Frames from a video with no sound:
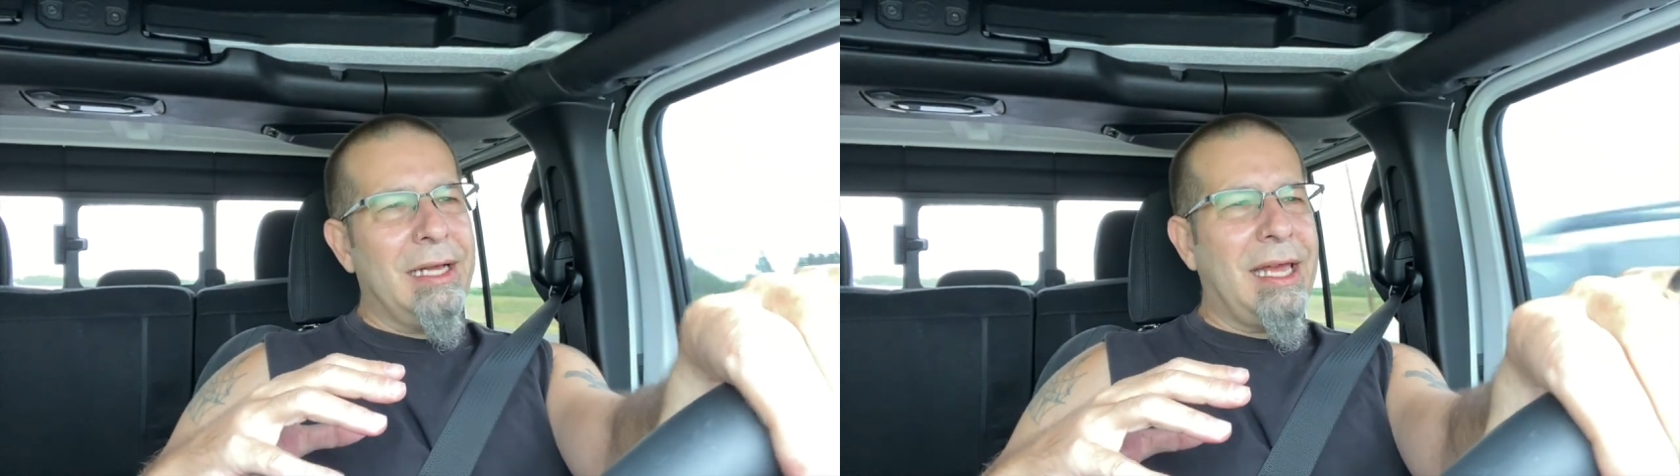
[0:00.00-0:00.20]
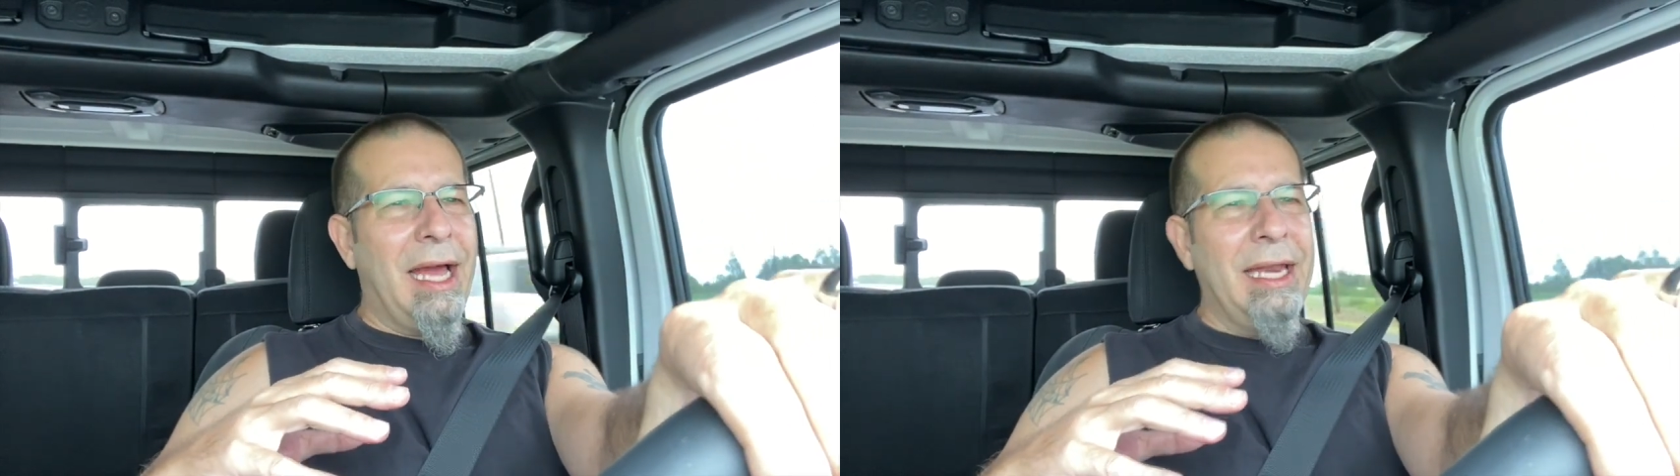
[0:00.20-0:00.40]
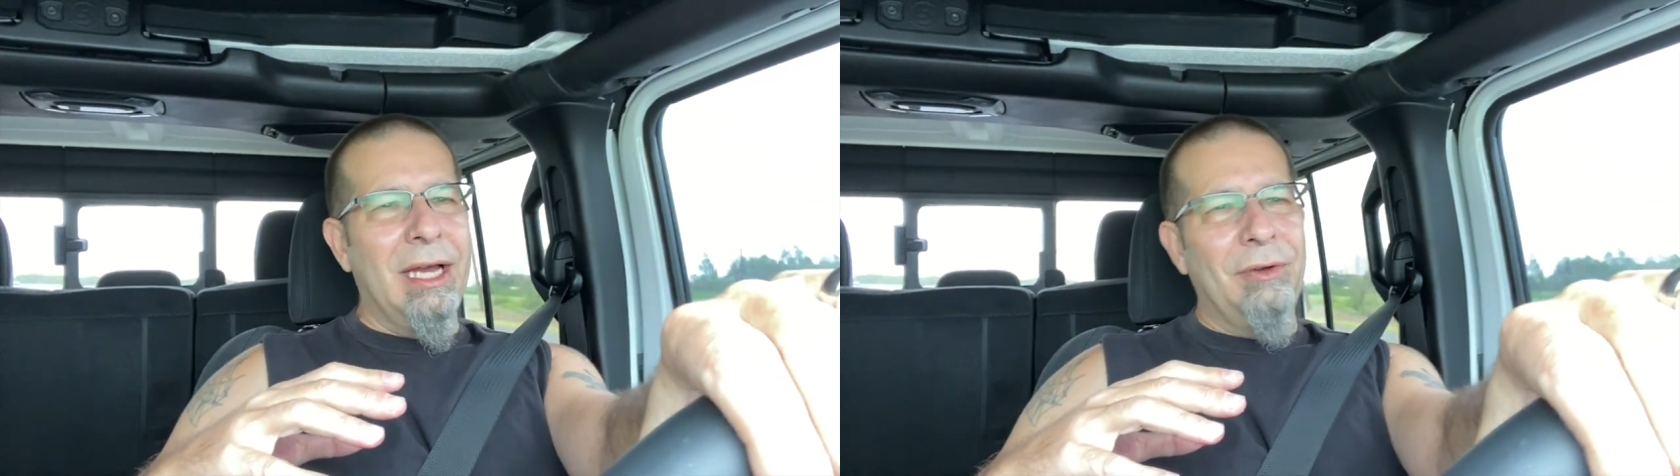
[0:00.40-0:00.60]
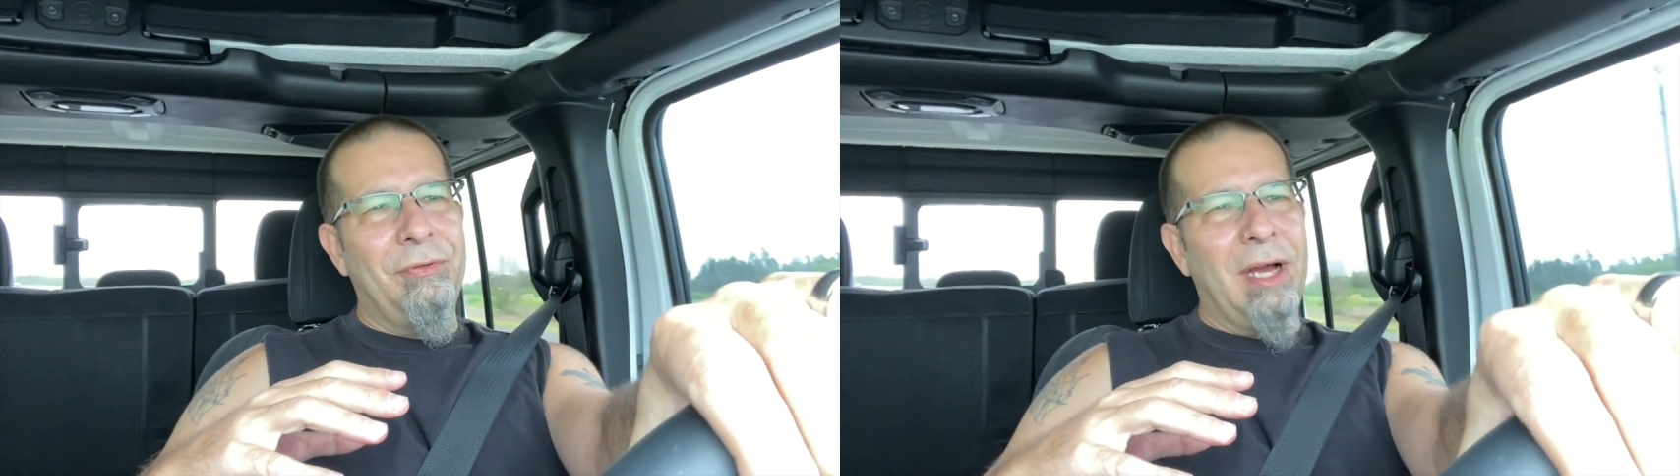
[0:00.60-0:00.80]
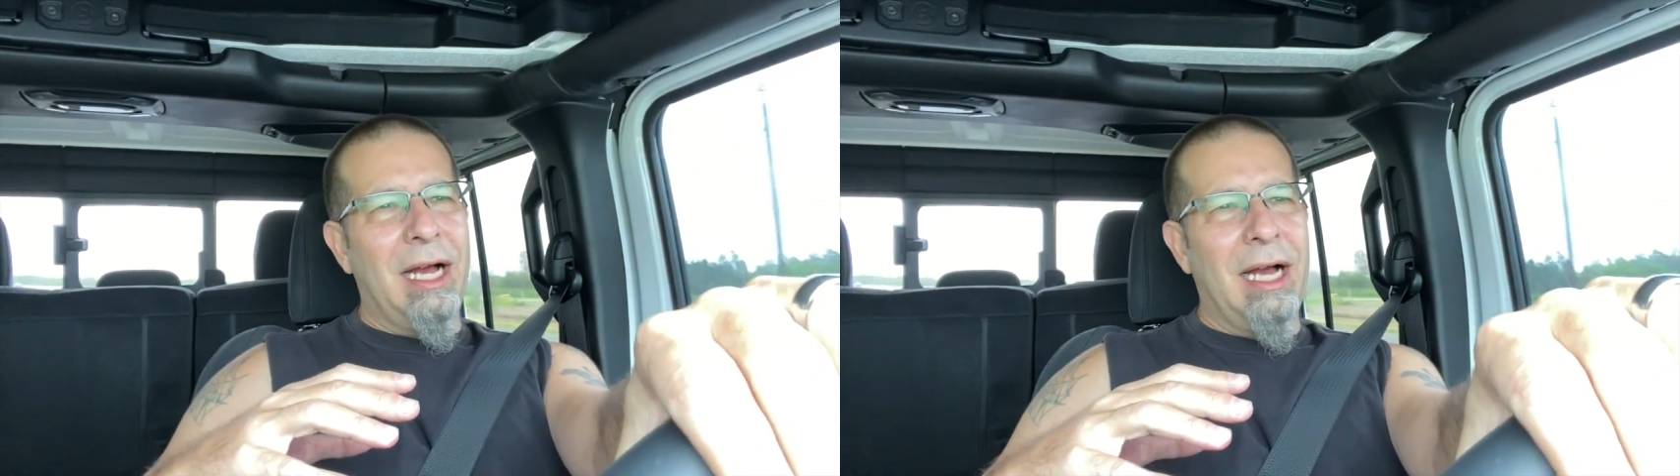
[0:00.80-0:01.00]
kind of
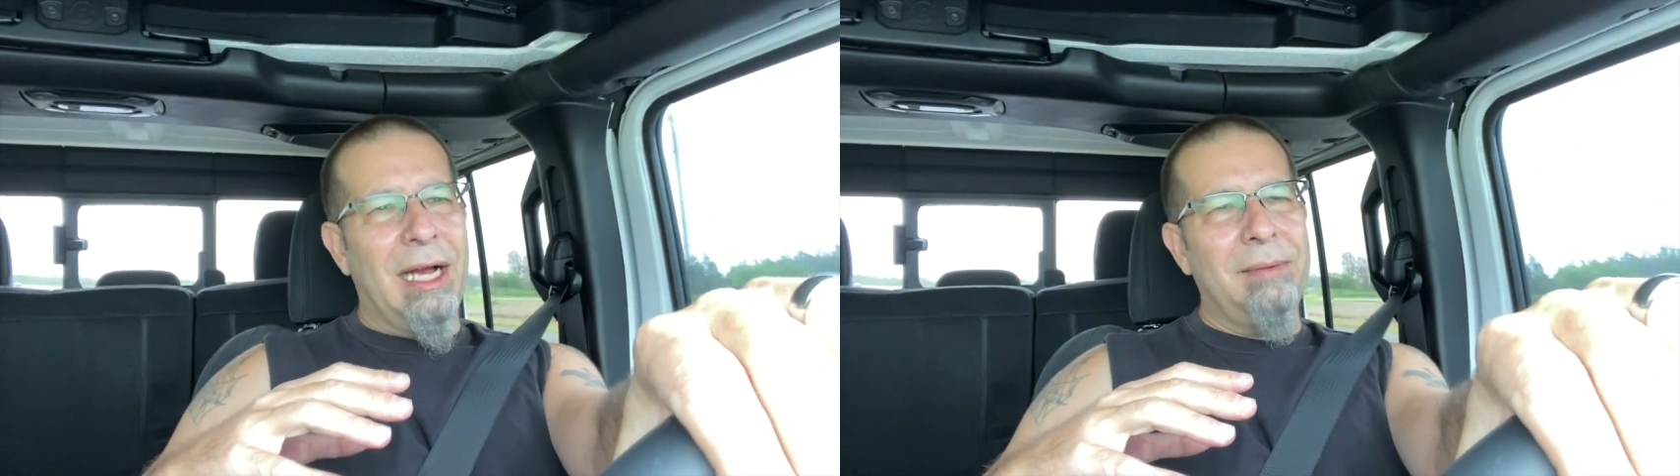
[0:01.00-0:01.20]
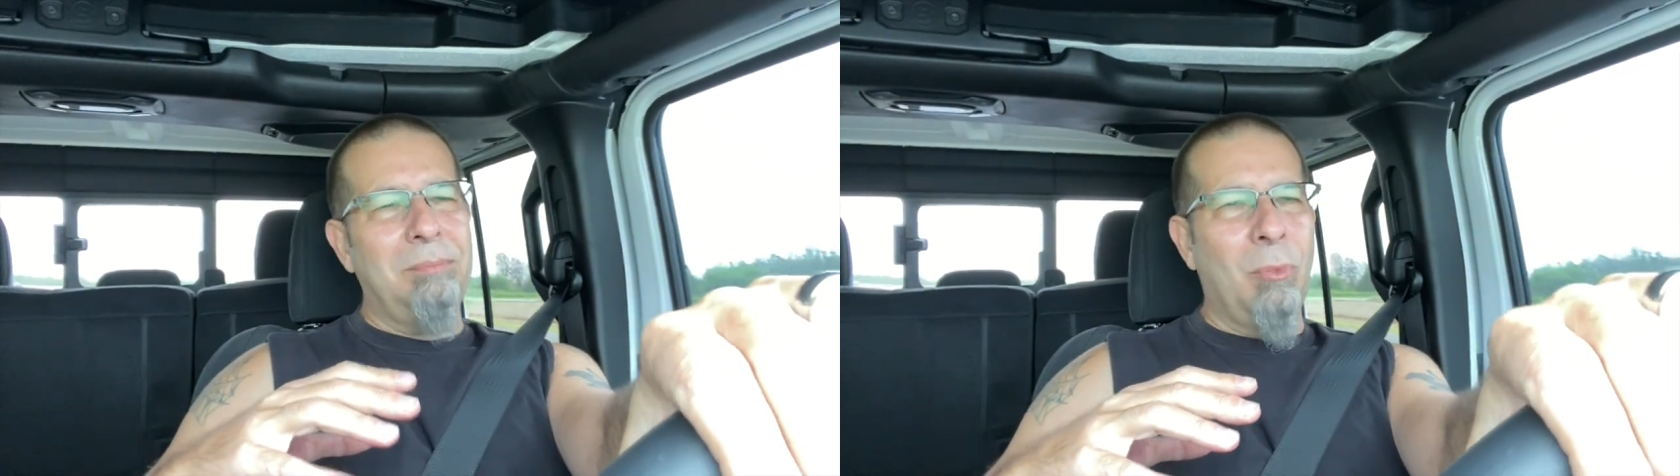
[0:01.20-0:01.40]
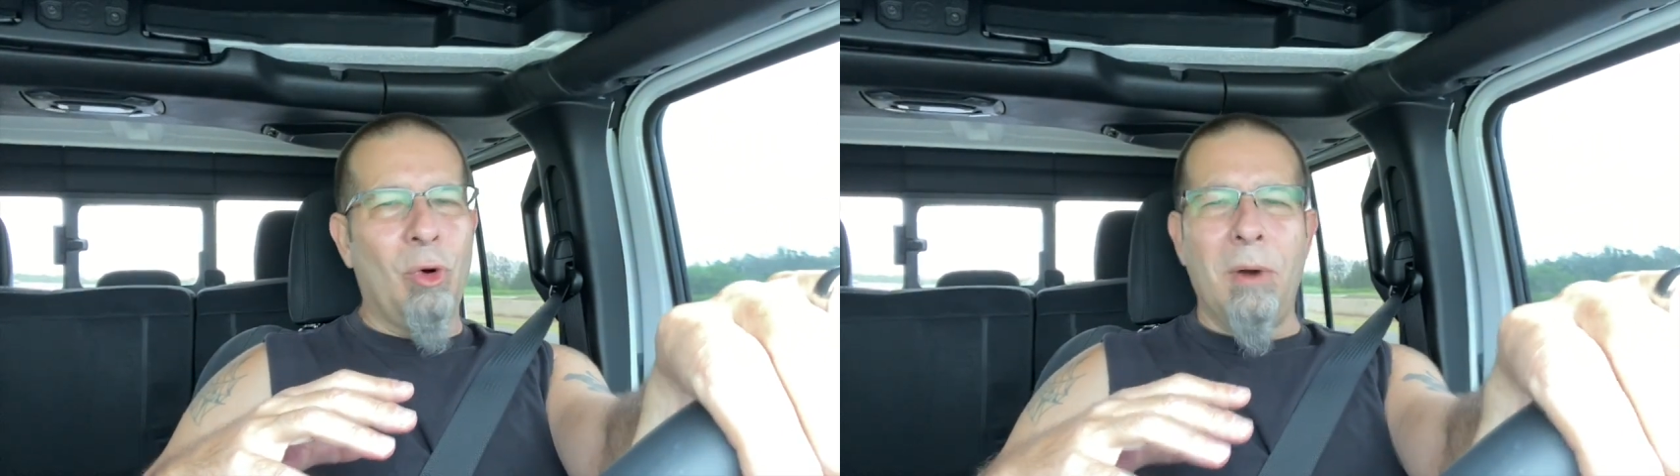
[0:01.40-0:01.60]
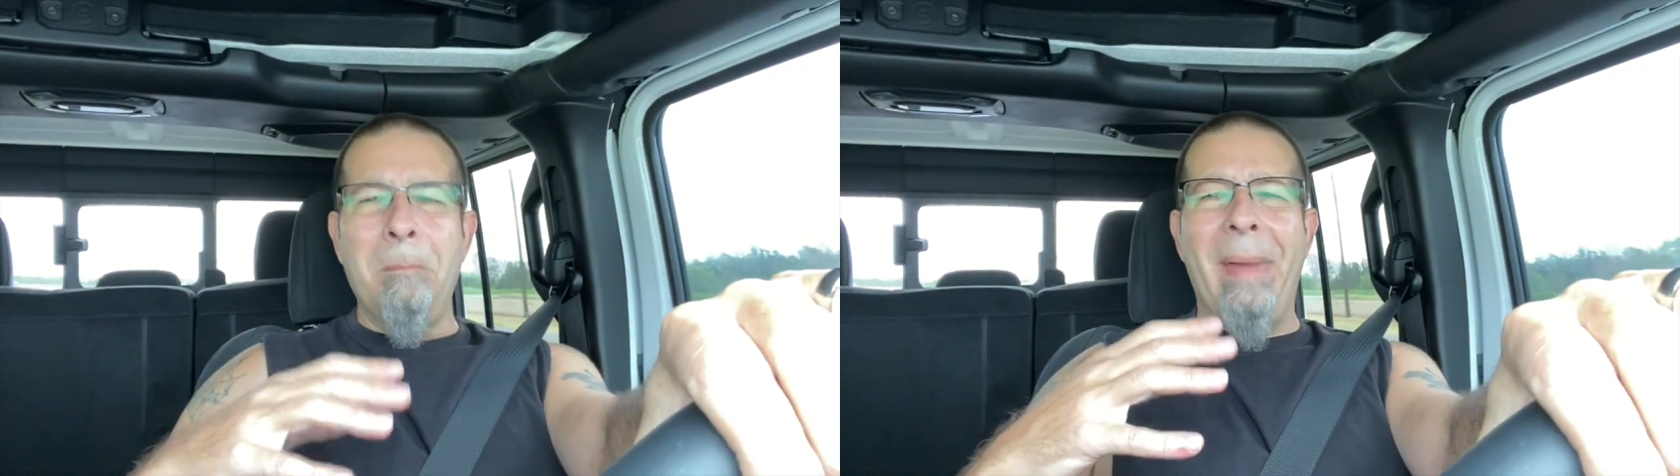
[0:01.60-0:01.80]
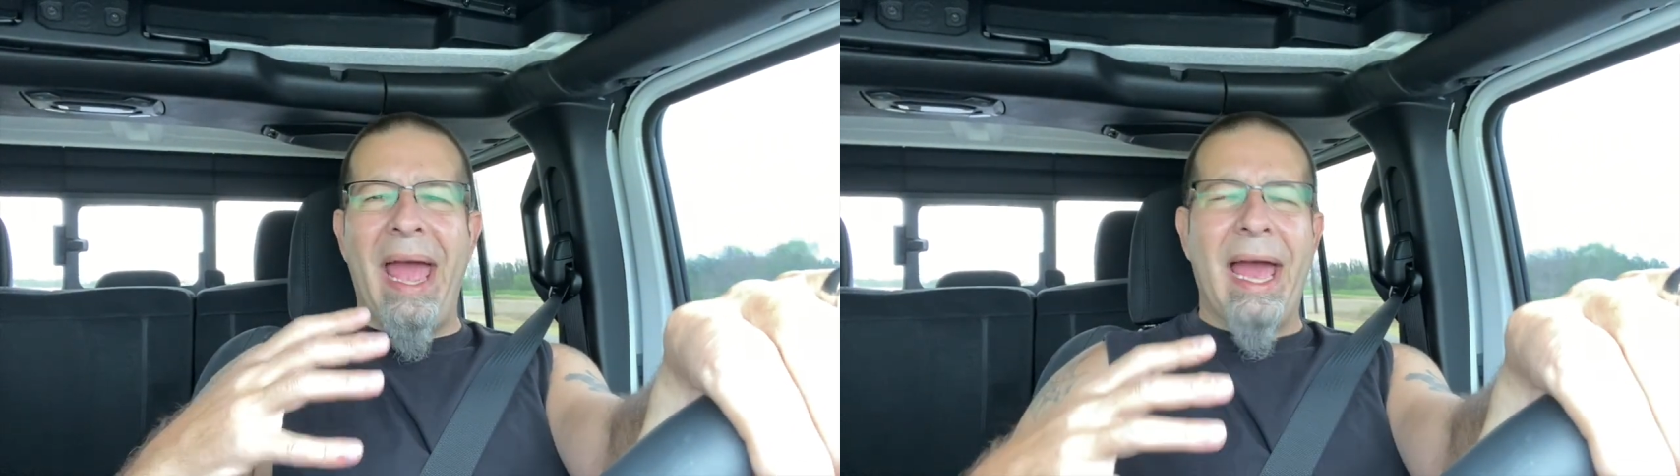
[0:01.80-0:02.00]
more
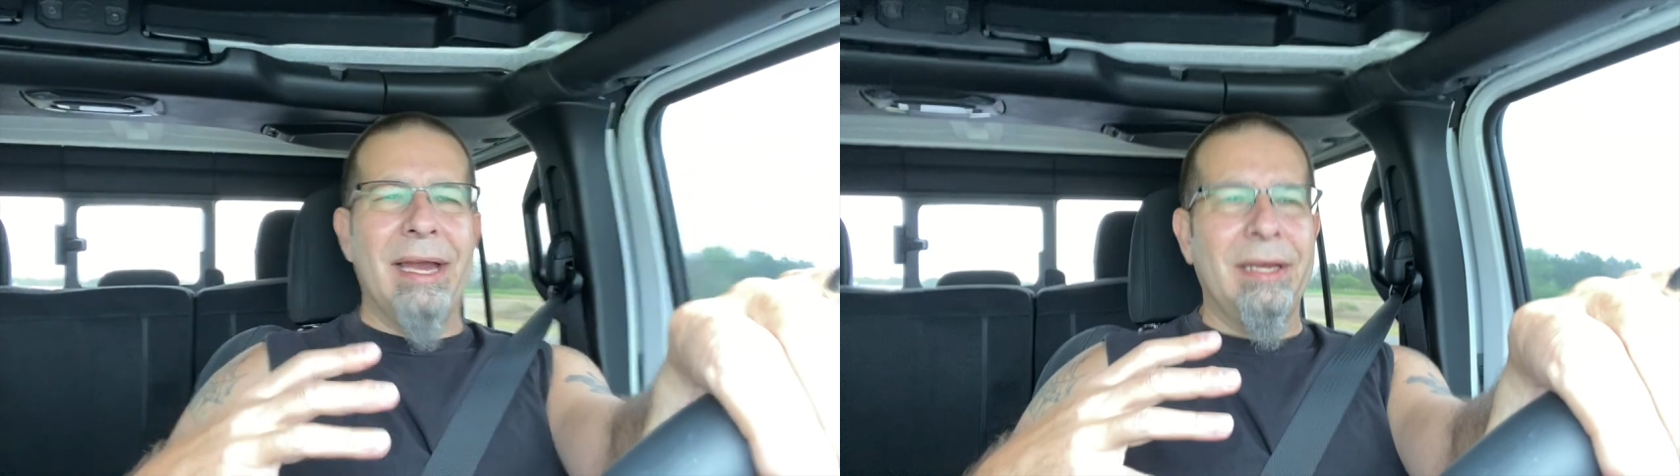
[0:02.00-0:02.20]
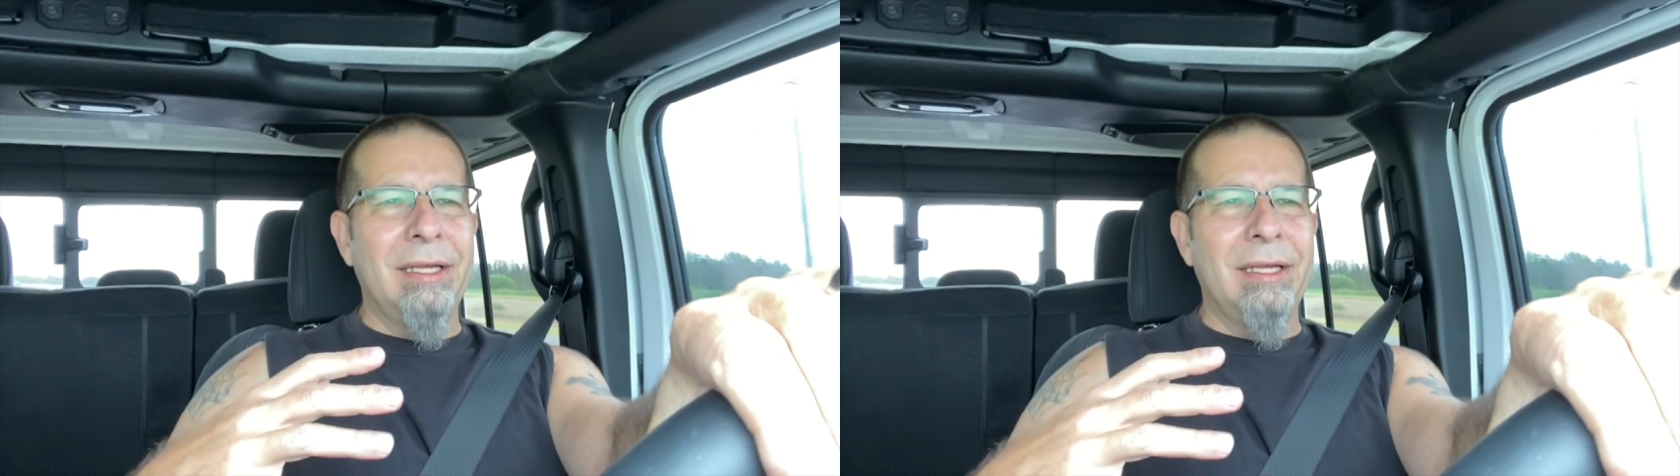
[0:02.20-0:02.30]
matte